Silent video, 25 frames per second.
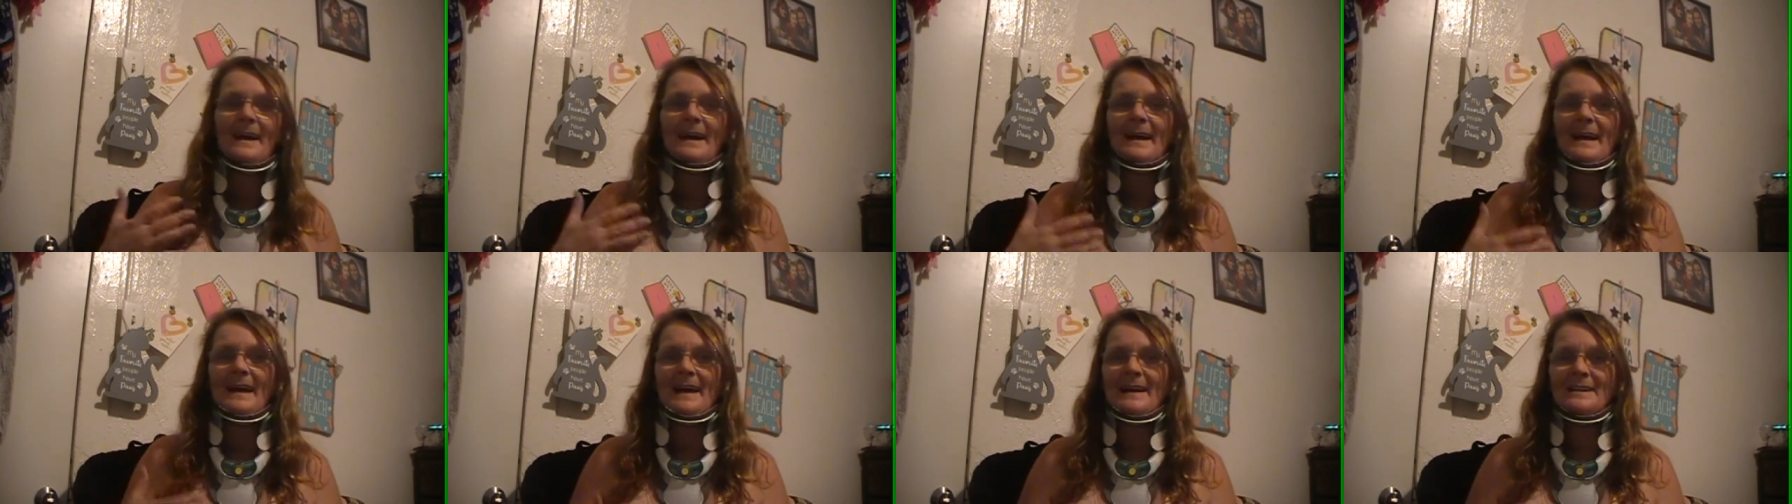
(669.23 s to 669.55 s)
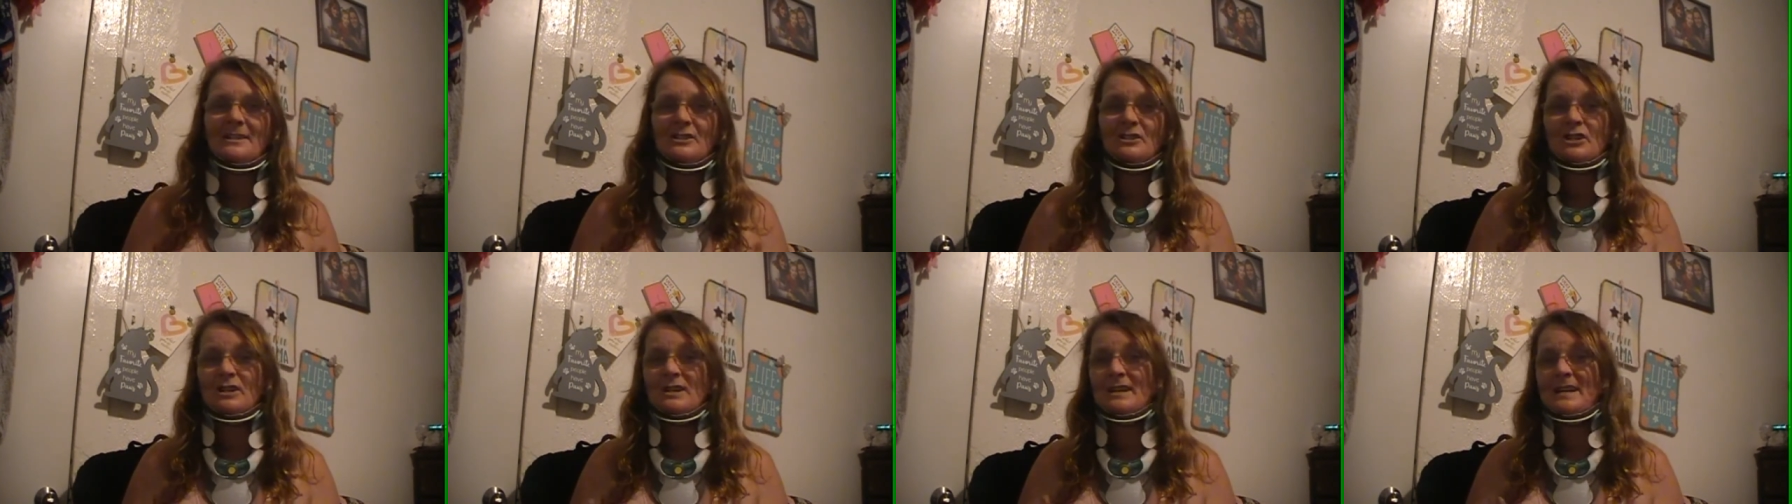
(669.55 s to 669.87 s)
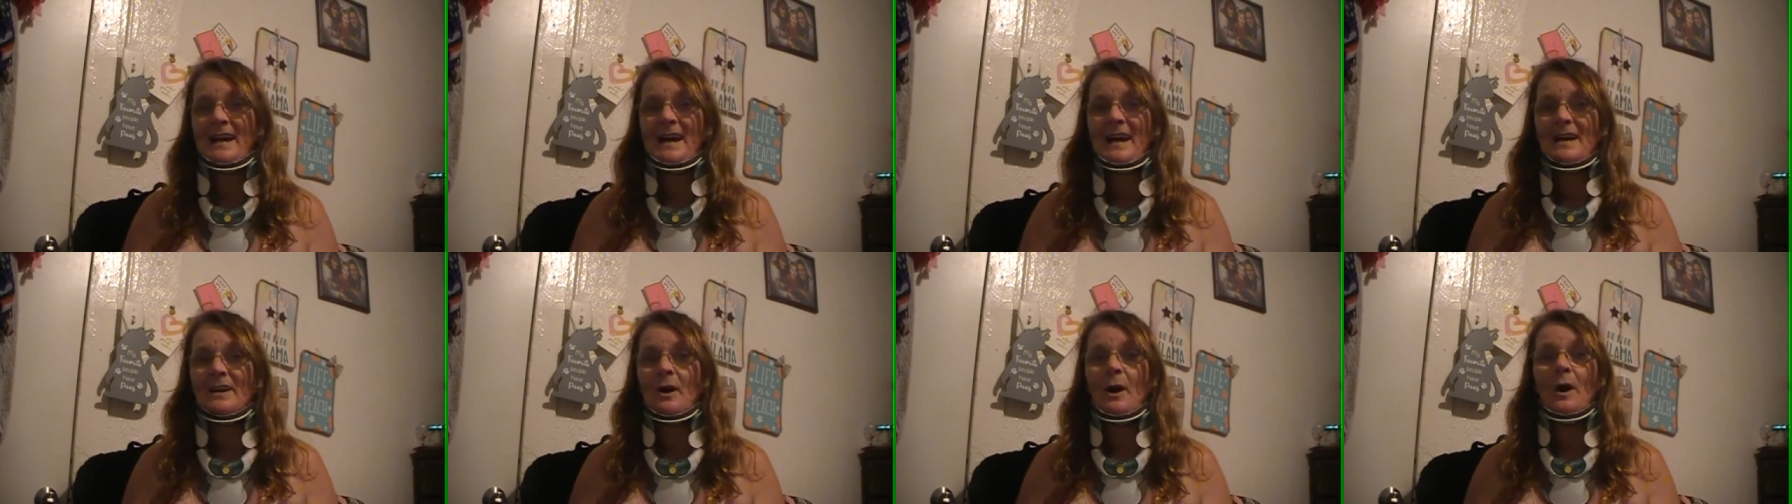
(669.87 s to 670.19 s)
and she
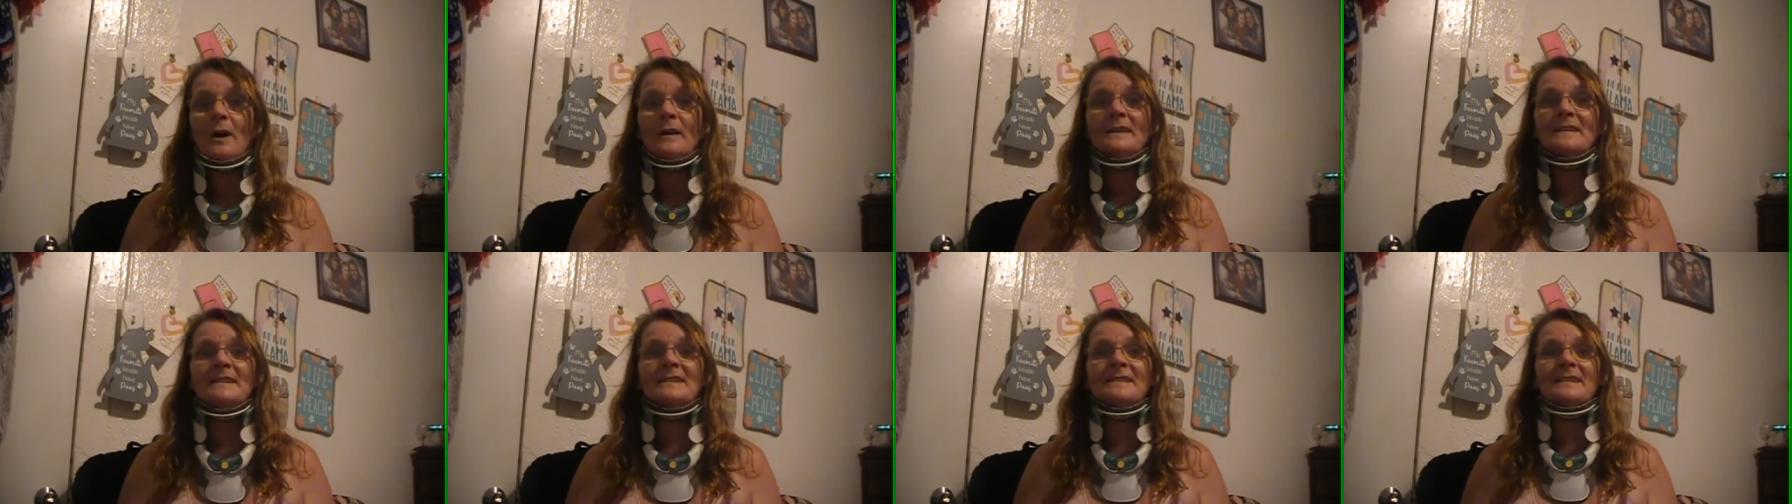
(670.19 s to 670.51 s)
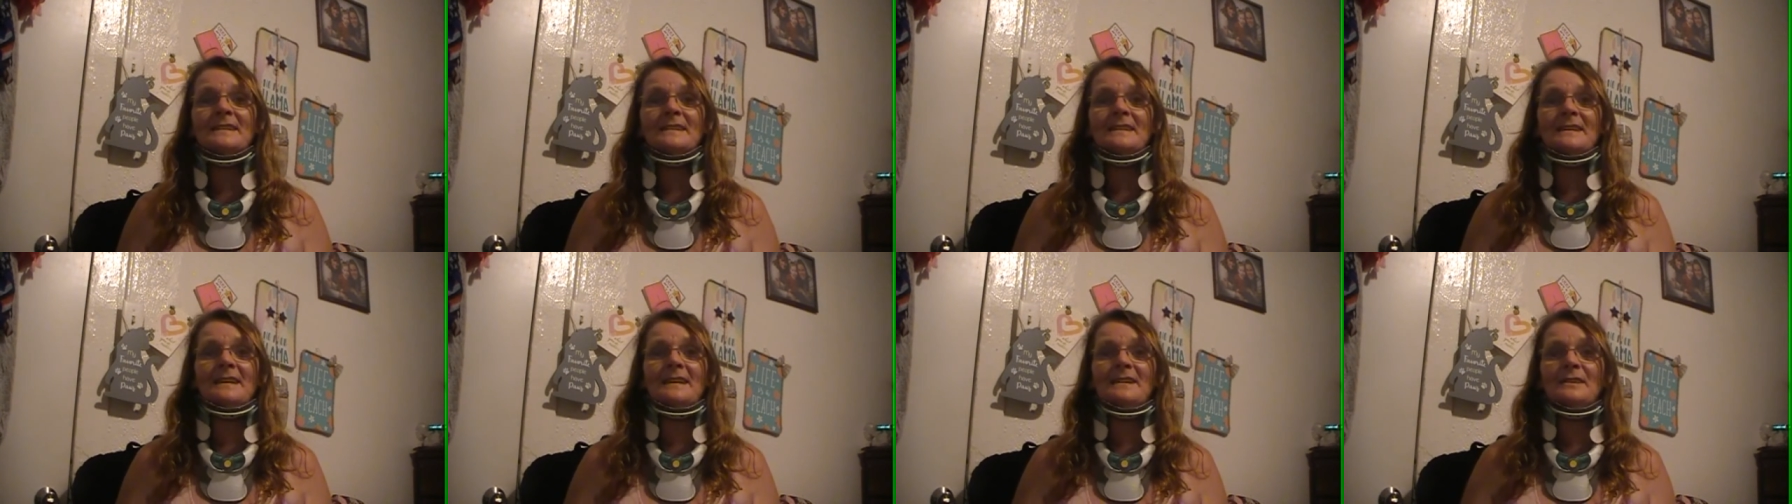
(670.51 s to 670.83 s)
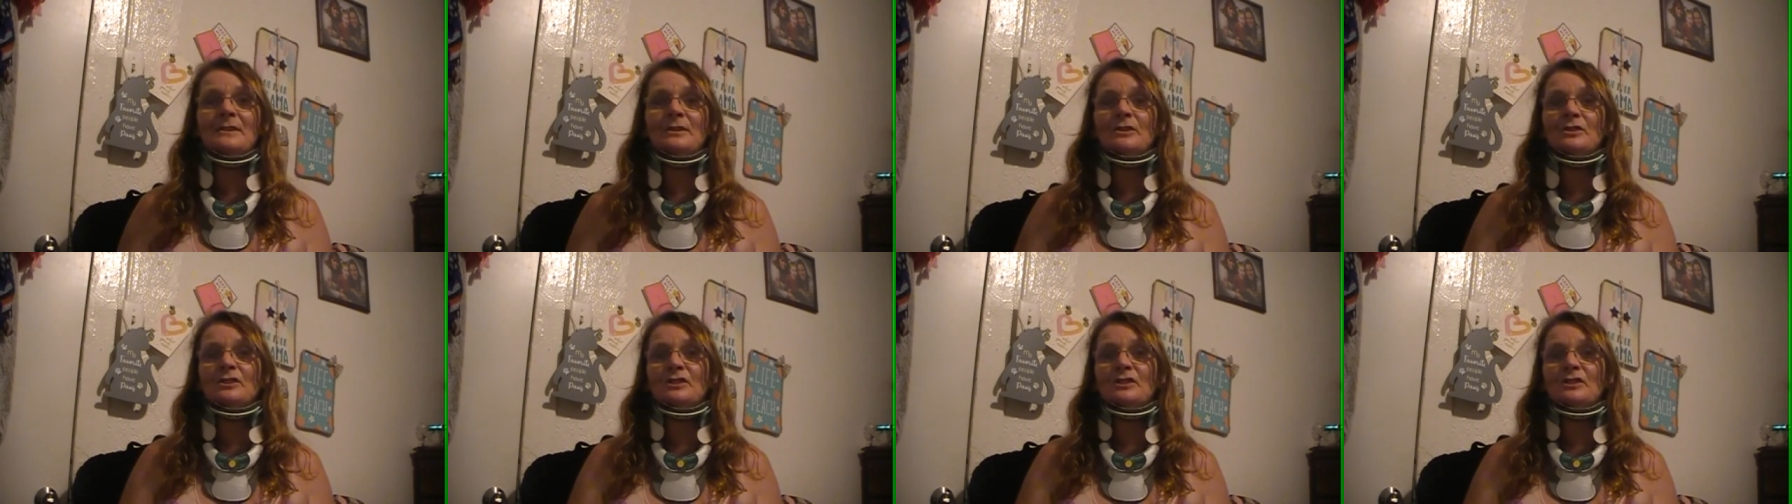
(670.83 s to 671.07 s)
can't hardly see either.